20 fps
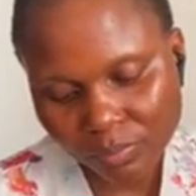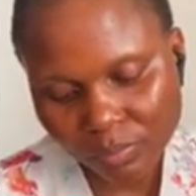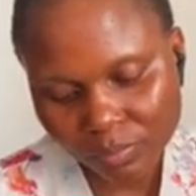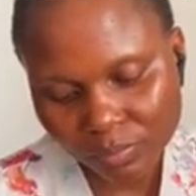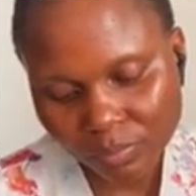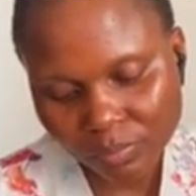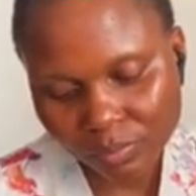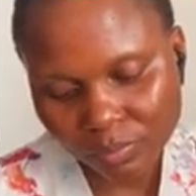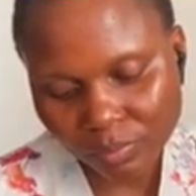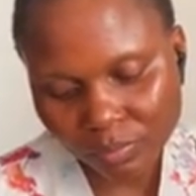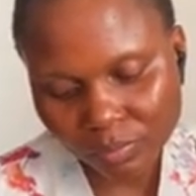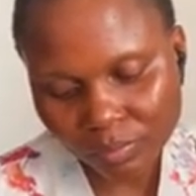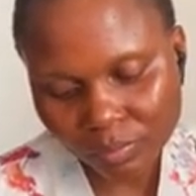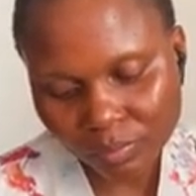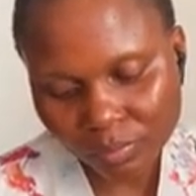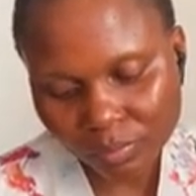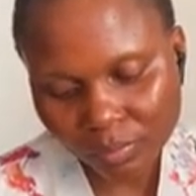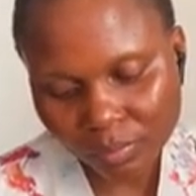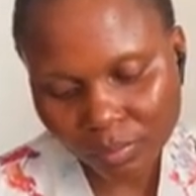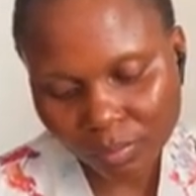
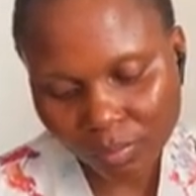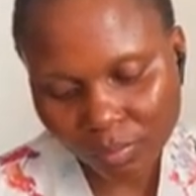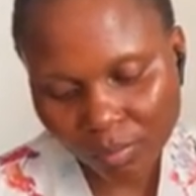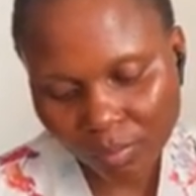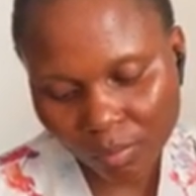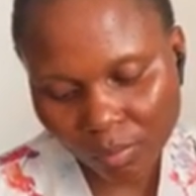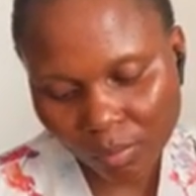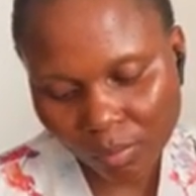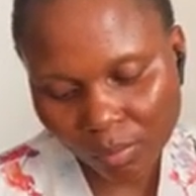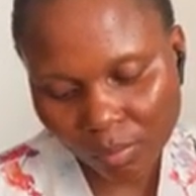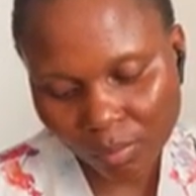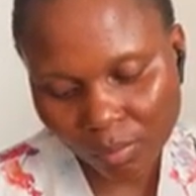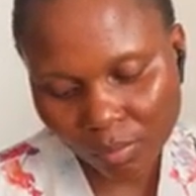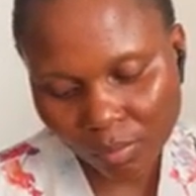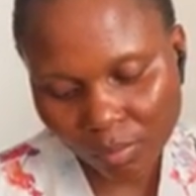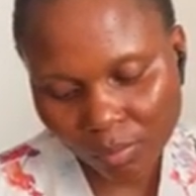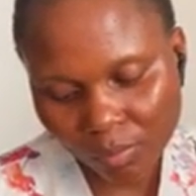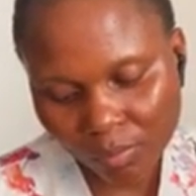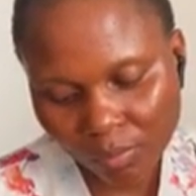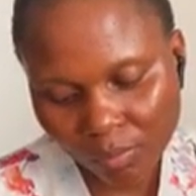
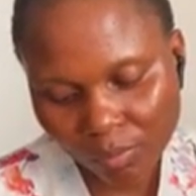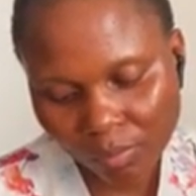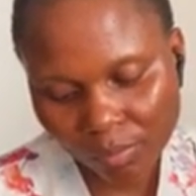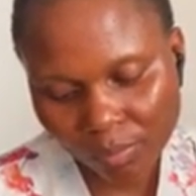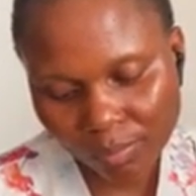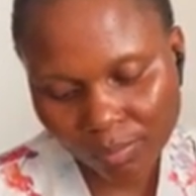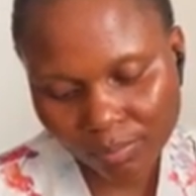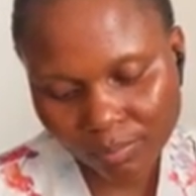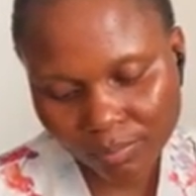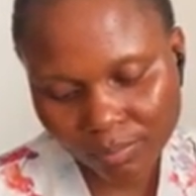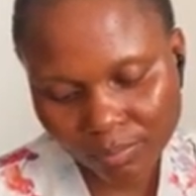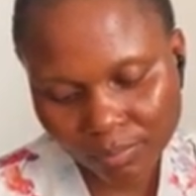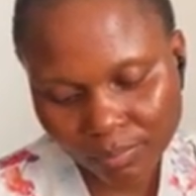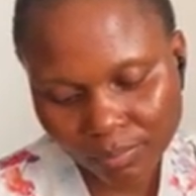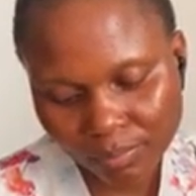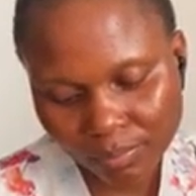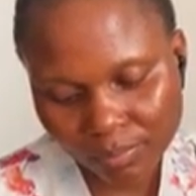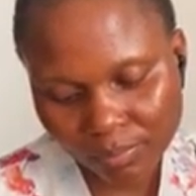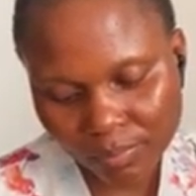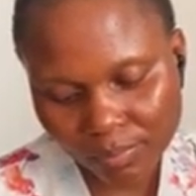
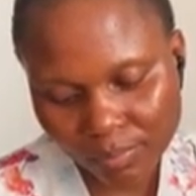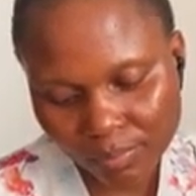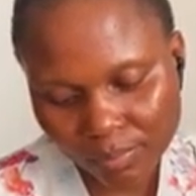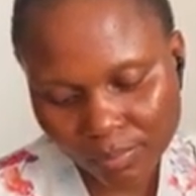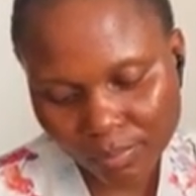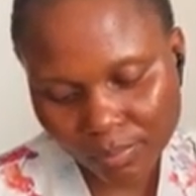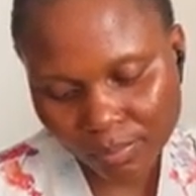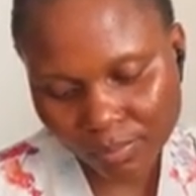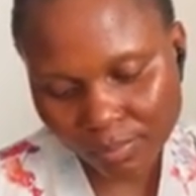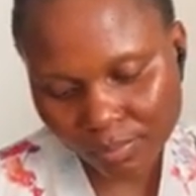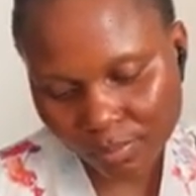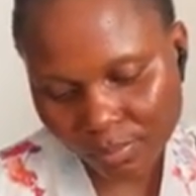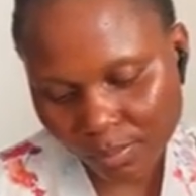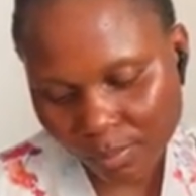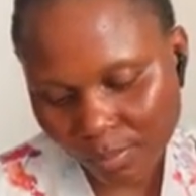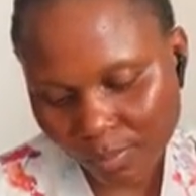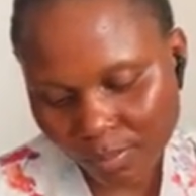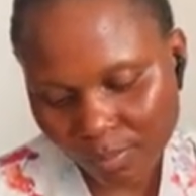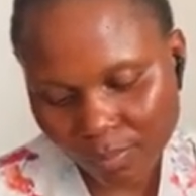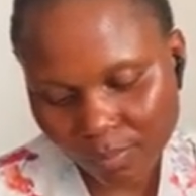
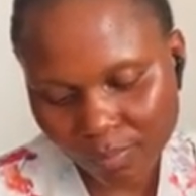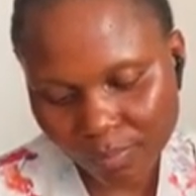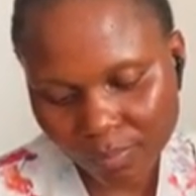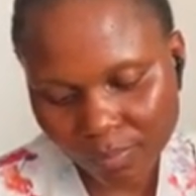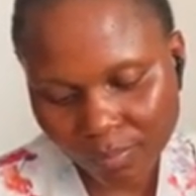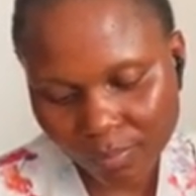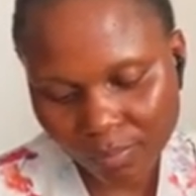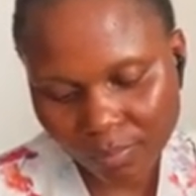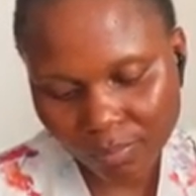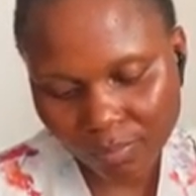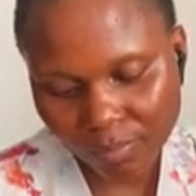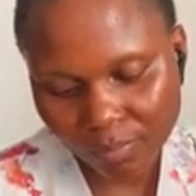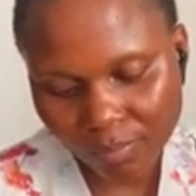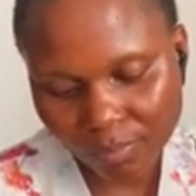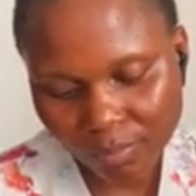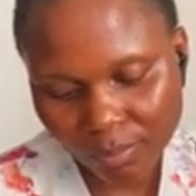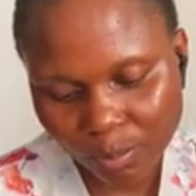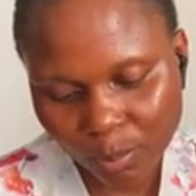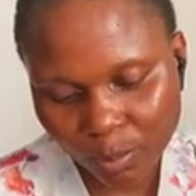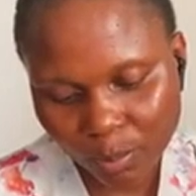
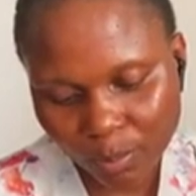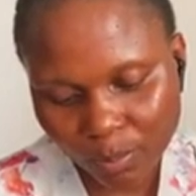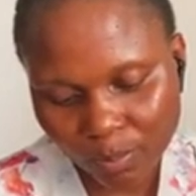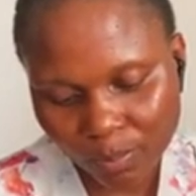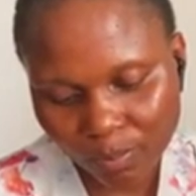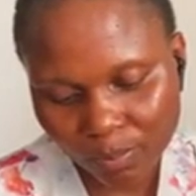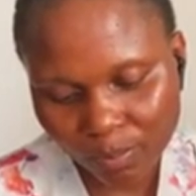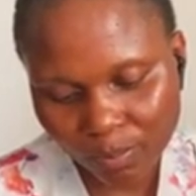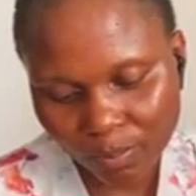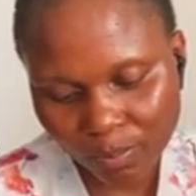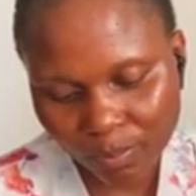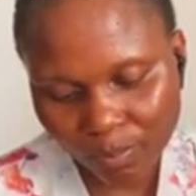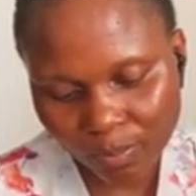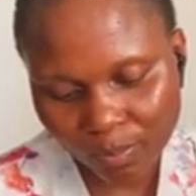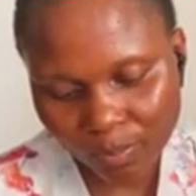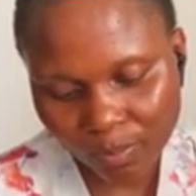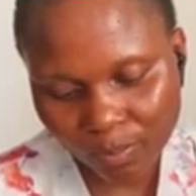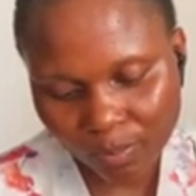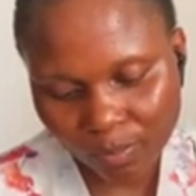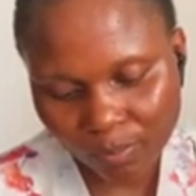
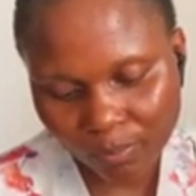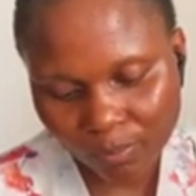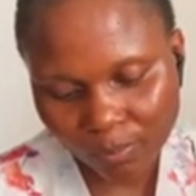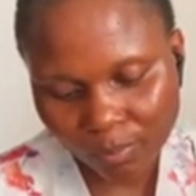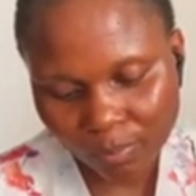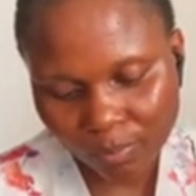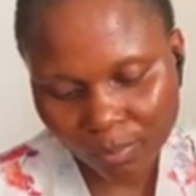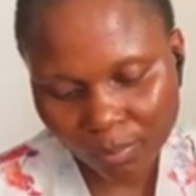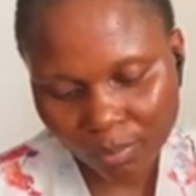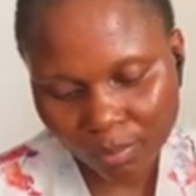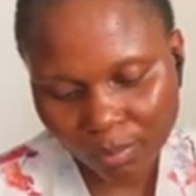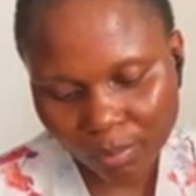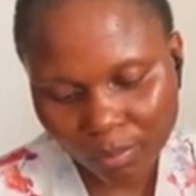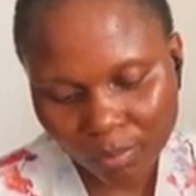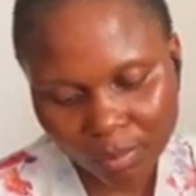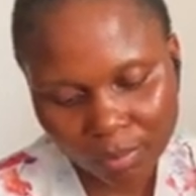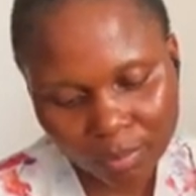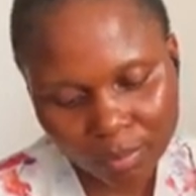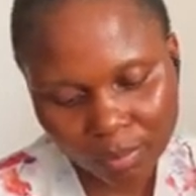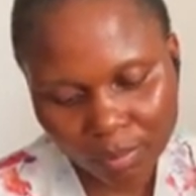
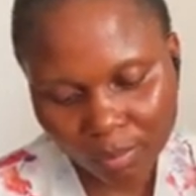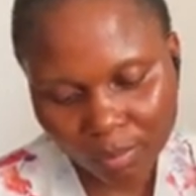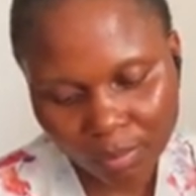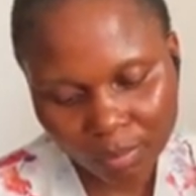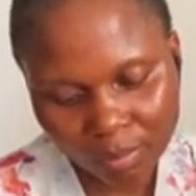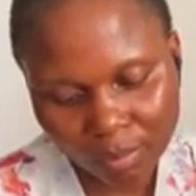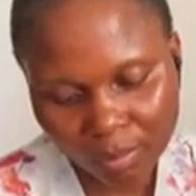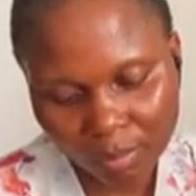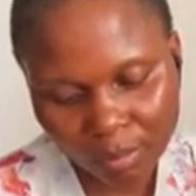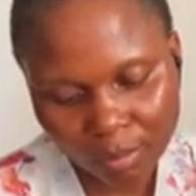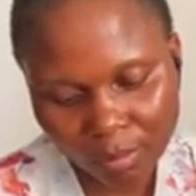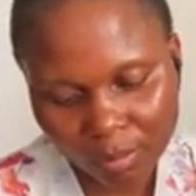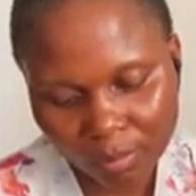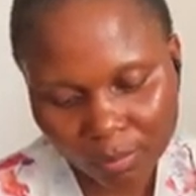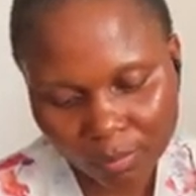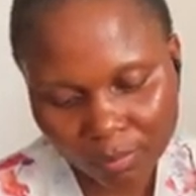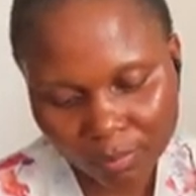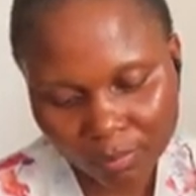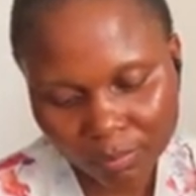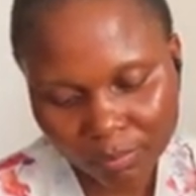(silent)